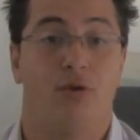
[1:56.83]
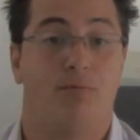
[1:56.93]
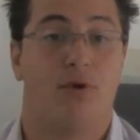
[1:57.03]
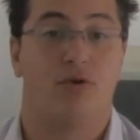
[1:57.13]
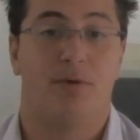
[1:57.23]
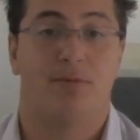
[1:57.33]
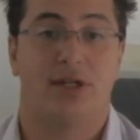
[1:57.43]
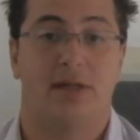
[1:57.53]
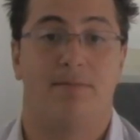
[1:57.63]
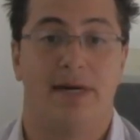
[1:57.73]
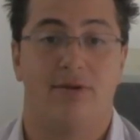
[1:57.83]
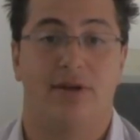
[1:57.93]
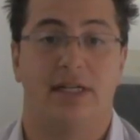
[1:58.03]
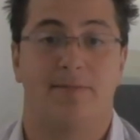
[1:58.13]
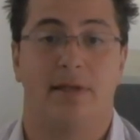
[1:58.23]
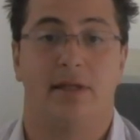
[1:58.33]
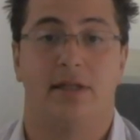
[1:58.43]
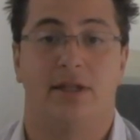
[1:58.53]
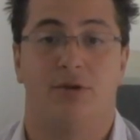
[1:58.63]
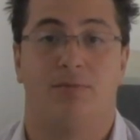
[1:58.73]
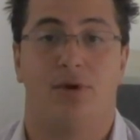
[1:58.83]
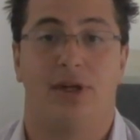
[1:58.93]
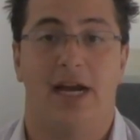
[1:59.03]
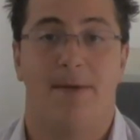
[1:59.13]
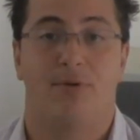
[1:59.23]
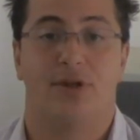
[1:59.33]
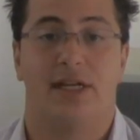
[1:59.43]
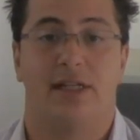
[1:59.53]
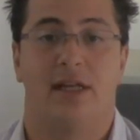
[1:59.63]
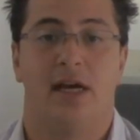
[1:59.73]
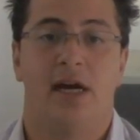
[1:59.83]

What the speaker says: 2.3% better than expected, 0.8%.